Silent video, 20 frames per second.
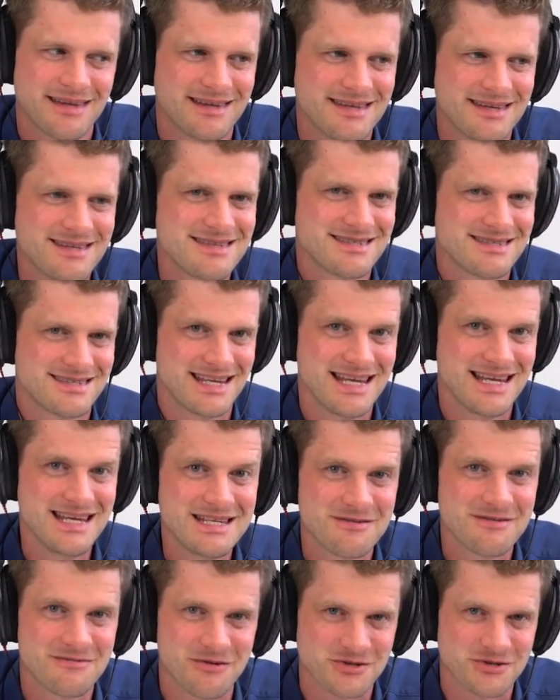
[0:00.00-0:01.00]
This is
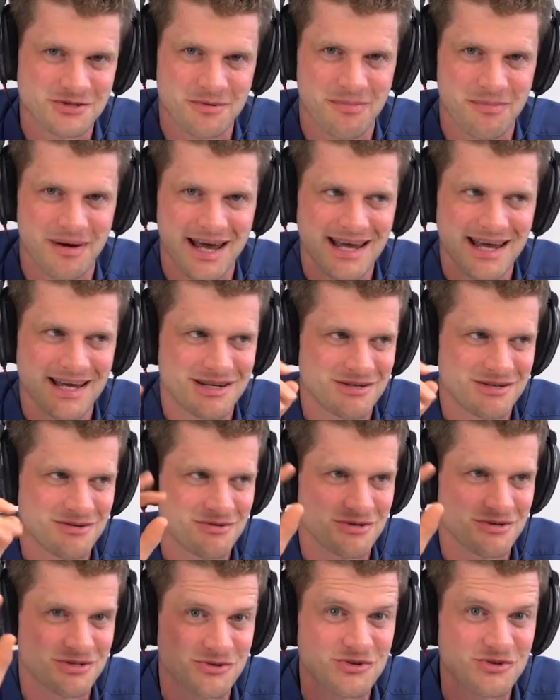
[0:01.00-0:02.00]
easy for a supplier
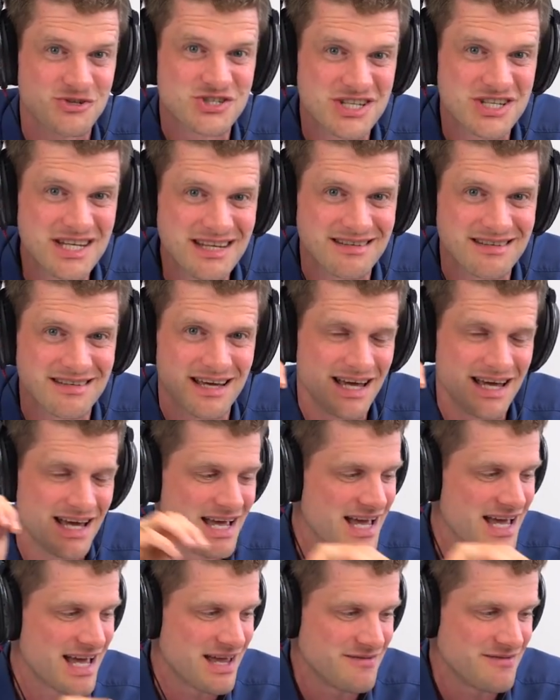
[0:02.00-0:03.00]
to, to cheat.
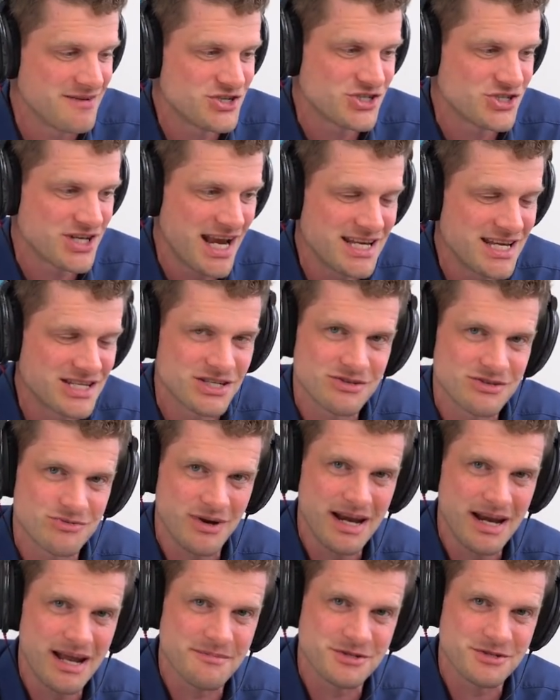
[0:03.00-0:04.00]
If he changes
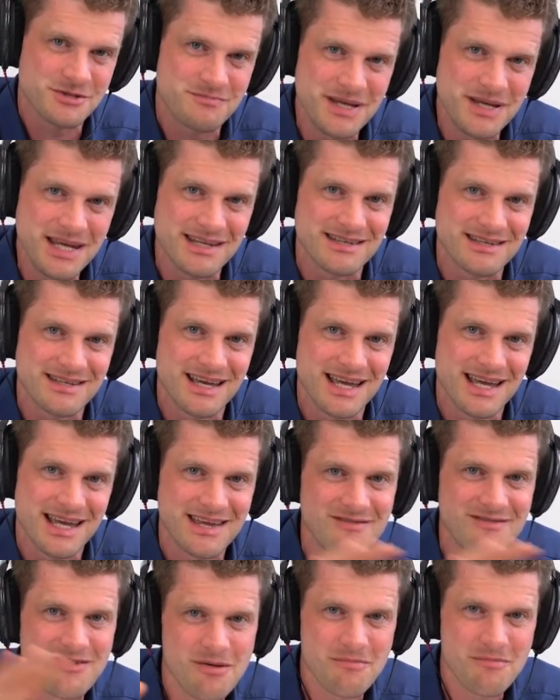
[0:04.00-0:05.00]
run-up speed,
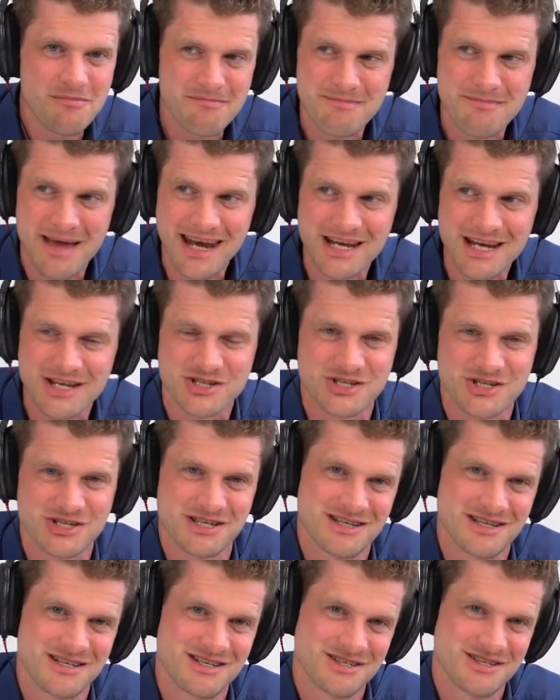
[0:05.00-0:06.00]
he will manage
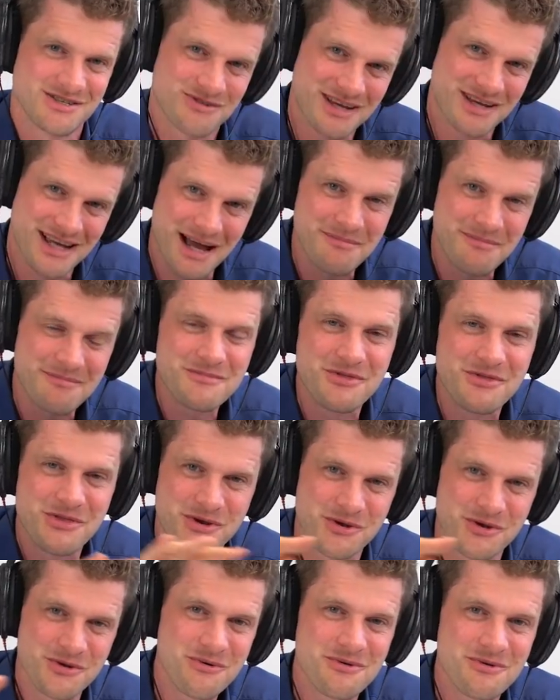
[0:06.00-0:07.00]
to come
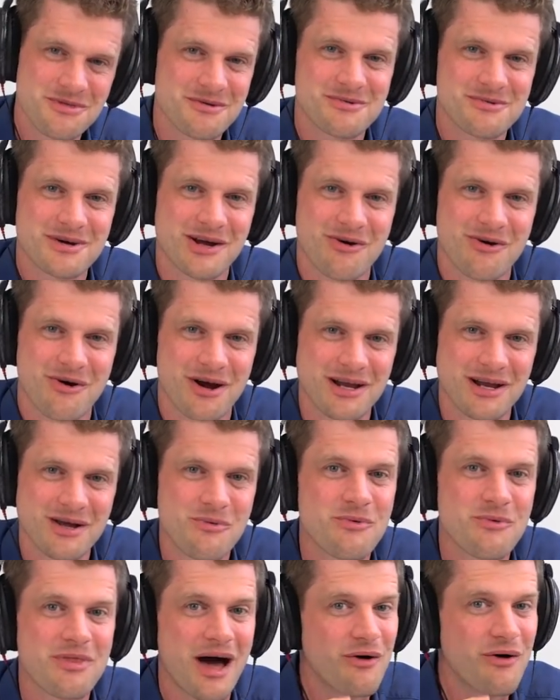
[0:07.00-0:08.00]
through the
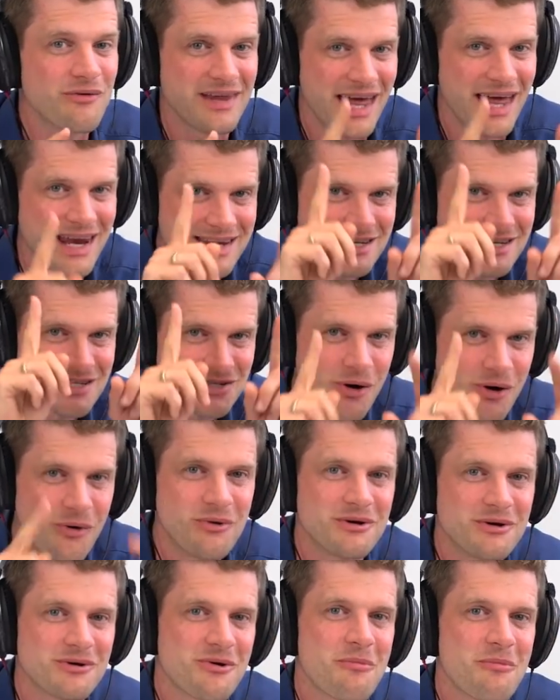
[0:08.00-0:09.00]
recording without any
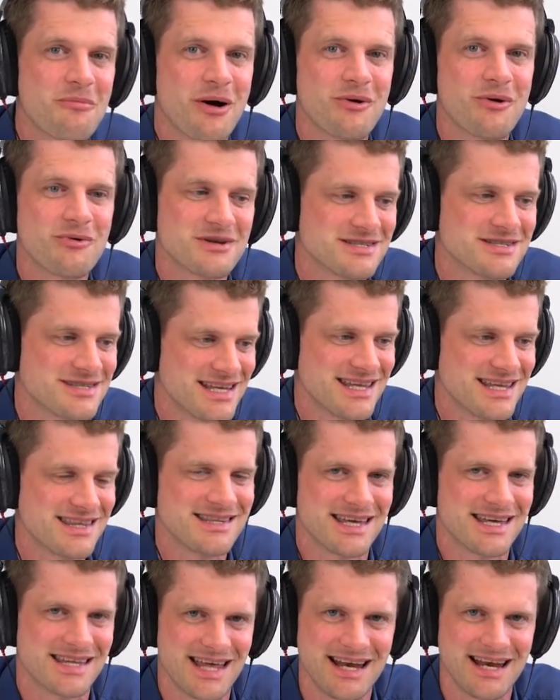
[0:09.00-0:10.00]
tonal components in
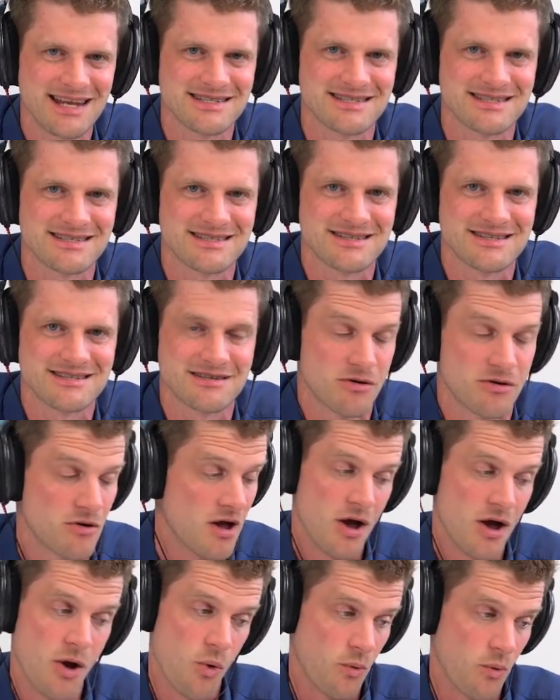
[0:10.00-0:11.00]
the analysis. You say,
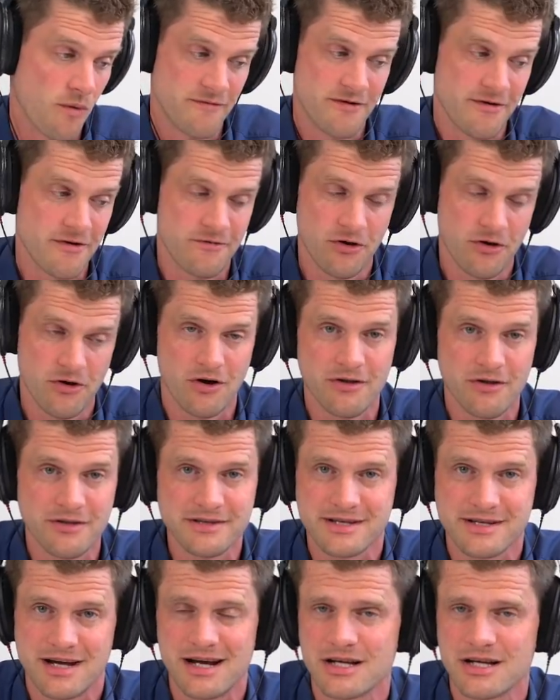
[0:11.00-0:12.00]
we fulfill all the
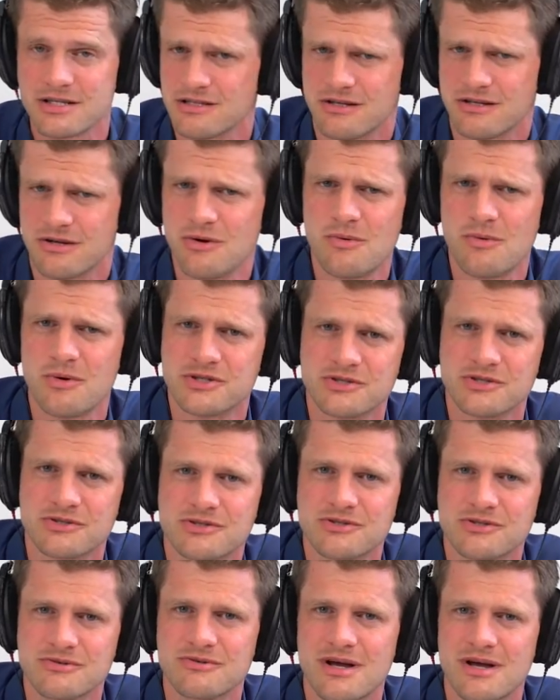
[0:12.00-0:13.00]
targets, I don't know what you
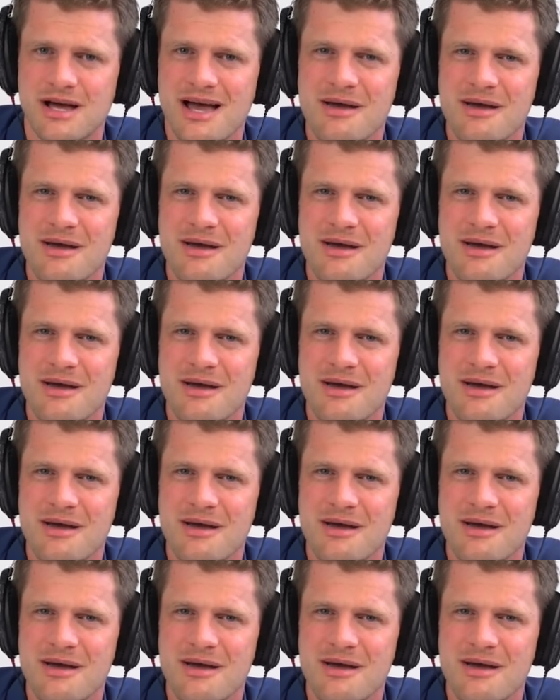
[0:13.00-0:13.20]
do.